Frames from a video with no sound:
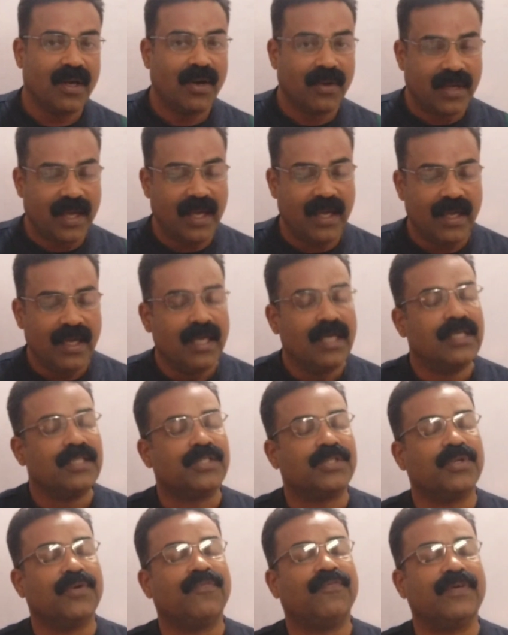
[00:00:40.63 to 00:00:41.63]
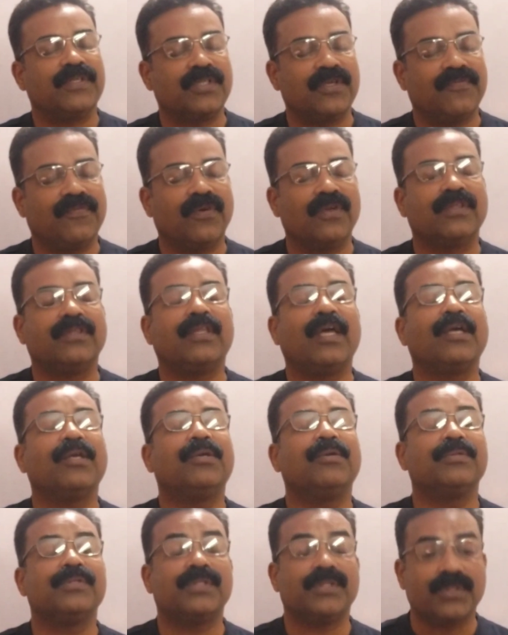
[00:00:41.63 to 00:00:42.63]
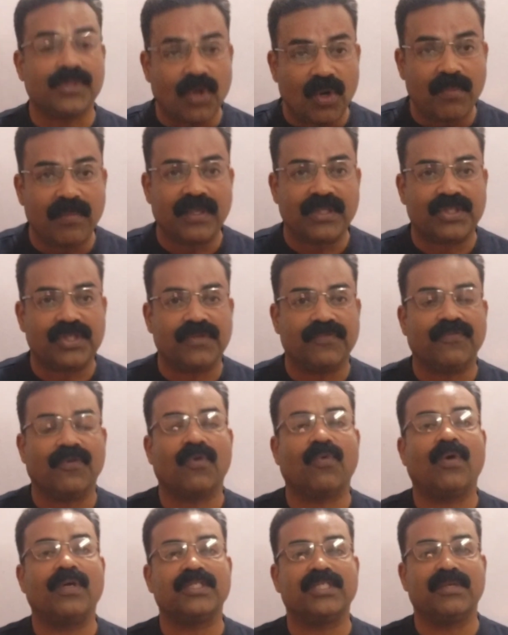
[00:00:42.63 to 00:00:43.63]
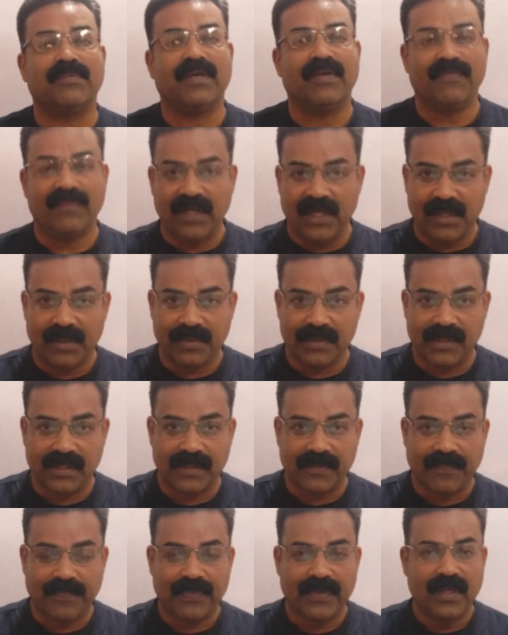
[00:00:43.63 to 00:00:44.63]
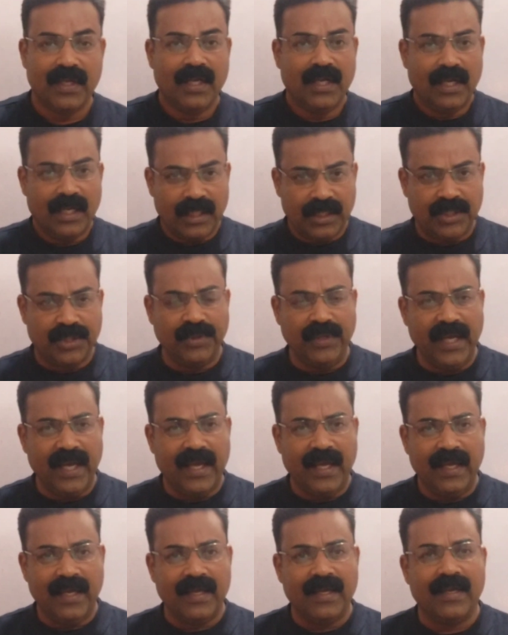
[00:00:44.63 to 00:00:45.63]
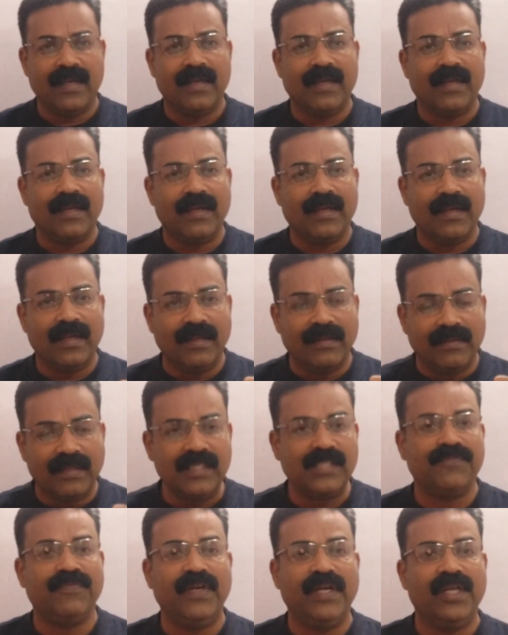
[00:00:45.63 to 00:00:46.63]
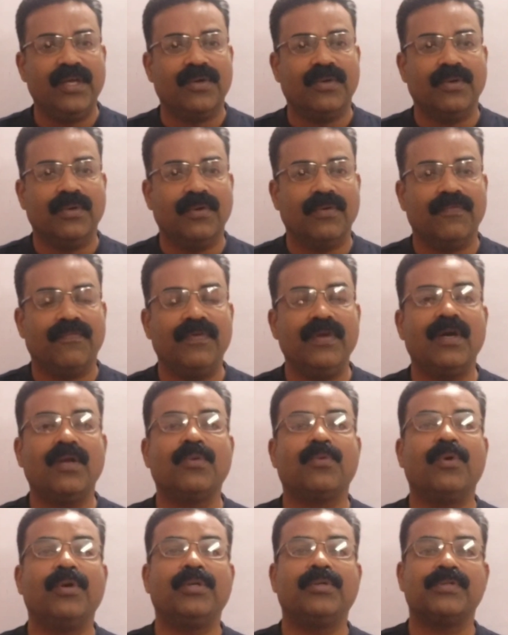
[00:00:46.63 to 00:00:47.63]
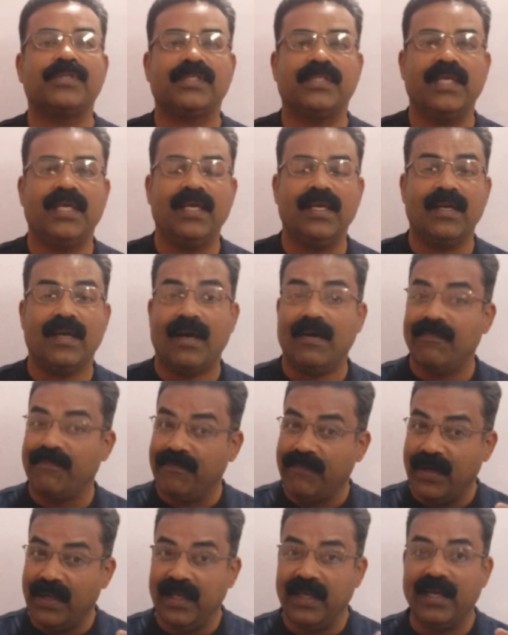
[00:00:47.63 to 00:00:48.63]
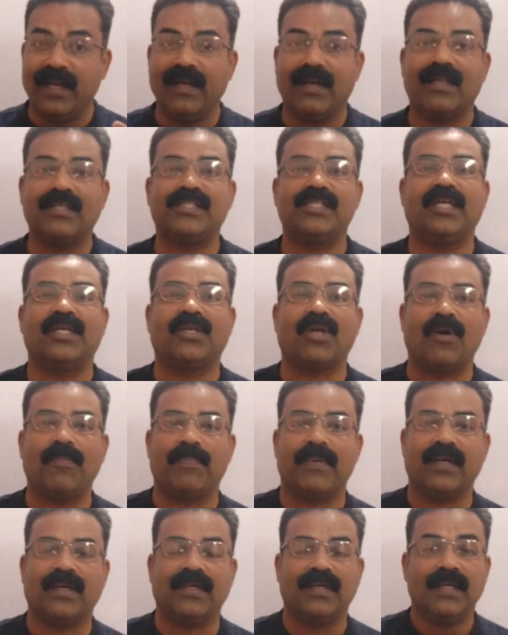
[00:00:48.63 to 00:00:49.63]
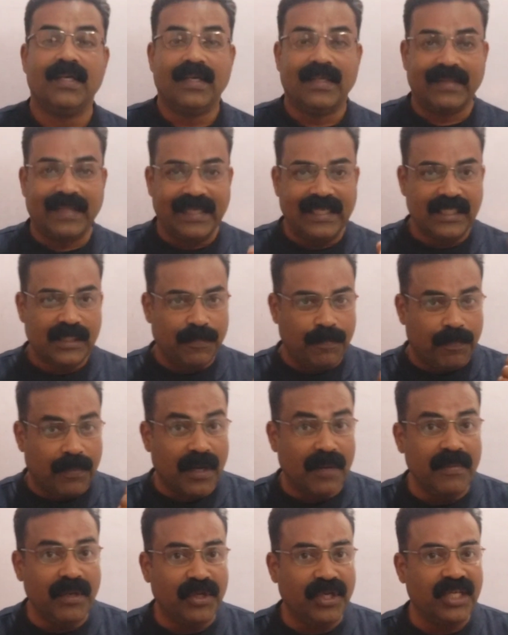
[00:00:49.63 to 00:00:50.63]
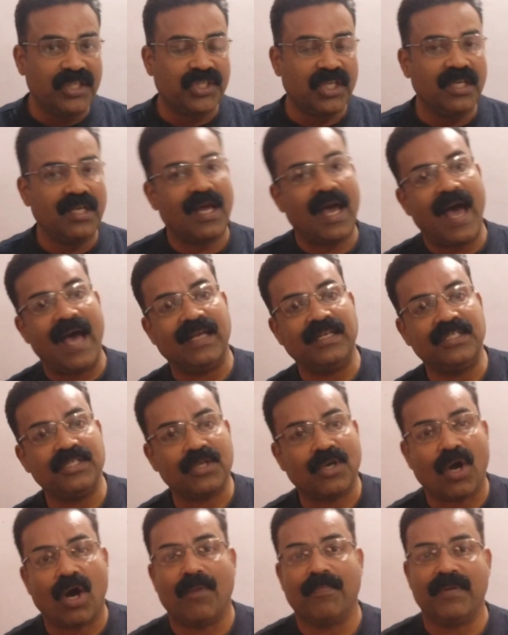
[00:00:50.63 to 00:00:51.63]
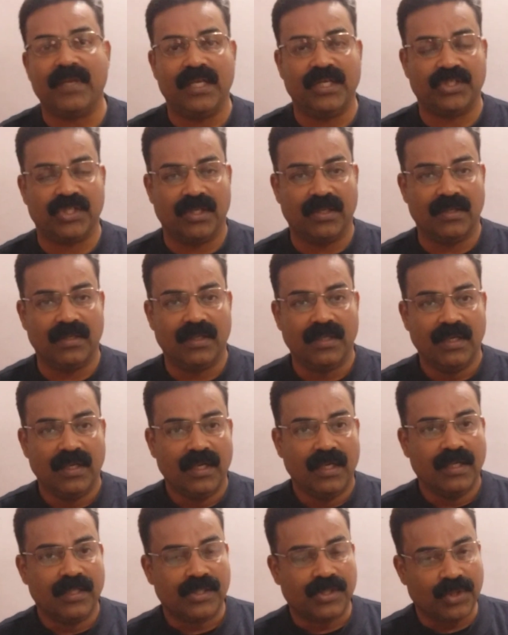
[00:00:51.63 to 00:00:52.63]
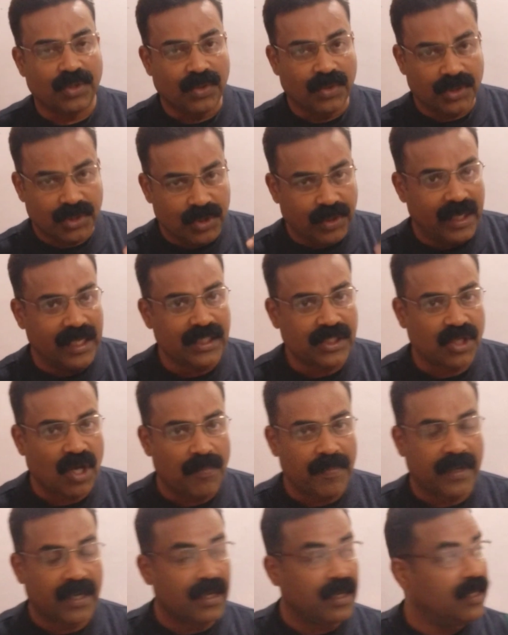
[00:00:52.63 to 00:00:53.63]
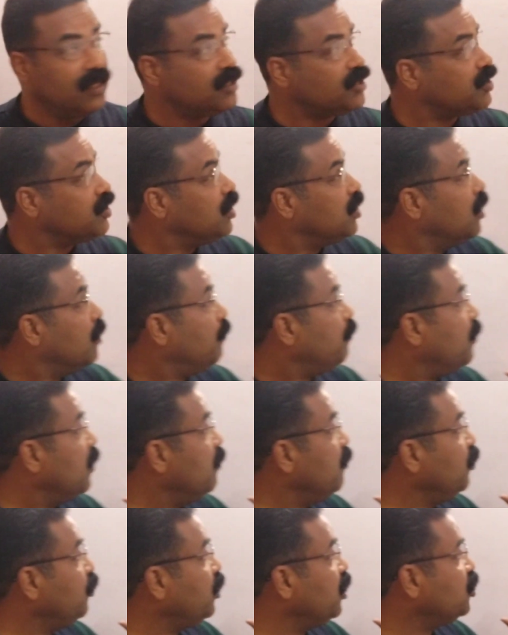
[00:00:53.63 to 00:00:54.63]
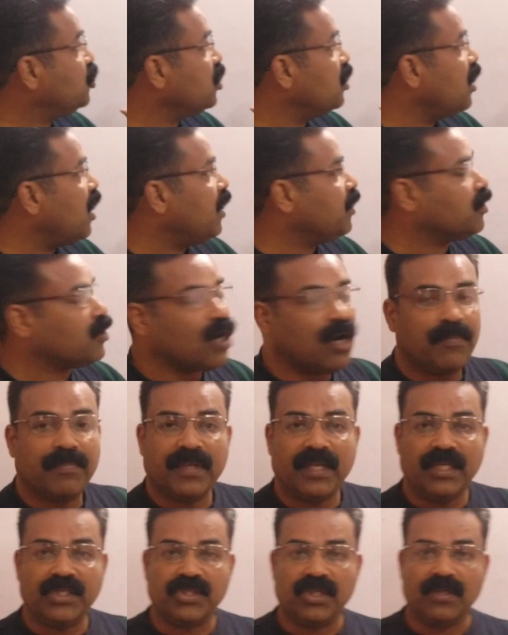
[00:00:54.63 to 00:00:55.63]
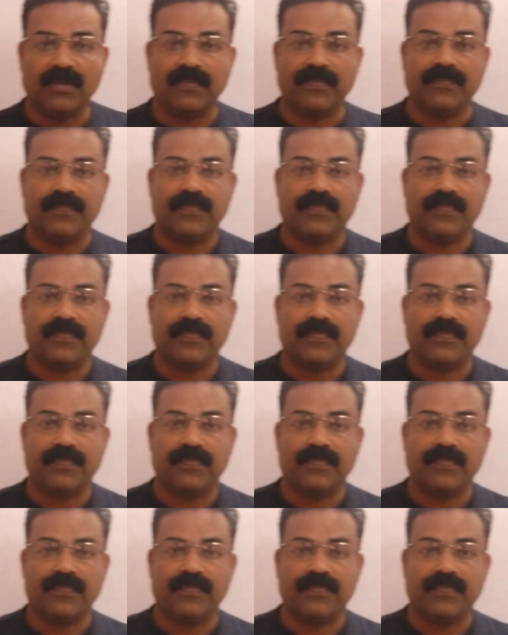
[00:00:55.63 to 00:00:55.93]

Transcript: Okay, so first of all, thank you so much for watching my videos. Today, in this video, we are going to see a very interesting topic, that is permutation and combination. So today's topic is permutation and combination.